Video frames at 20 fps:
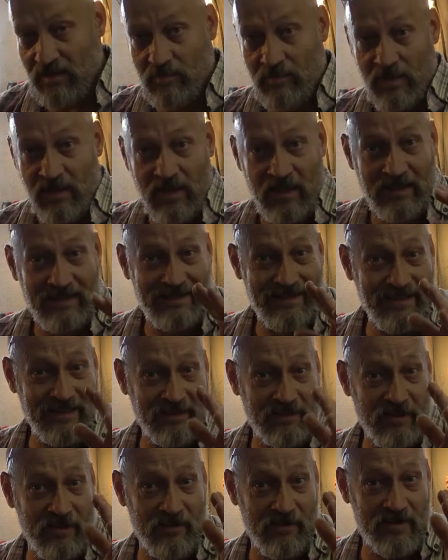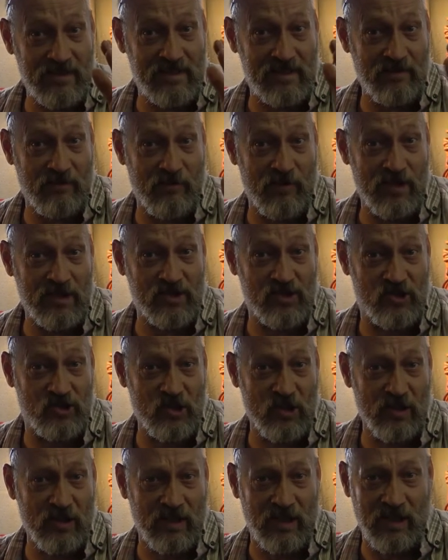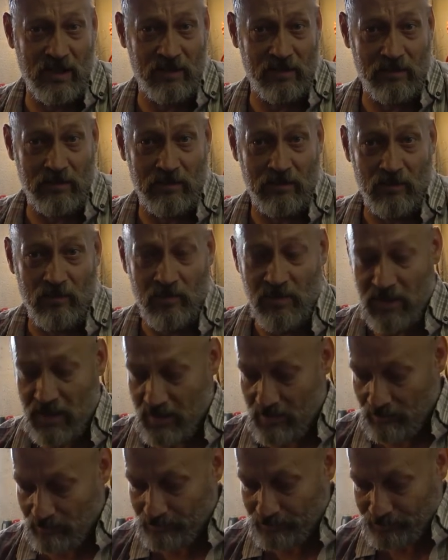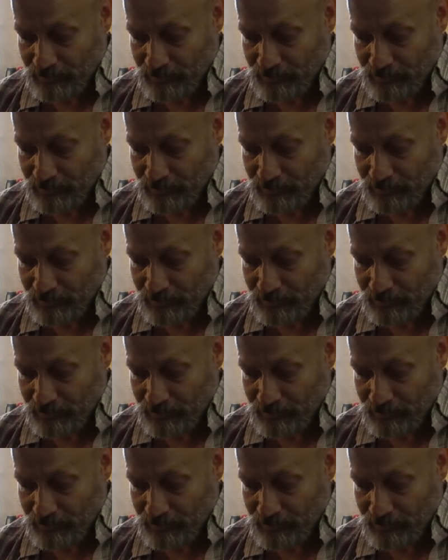But I did notice it was jerking a little bit.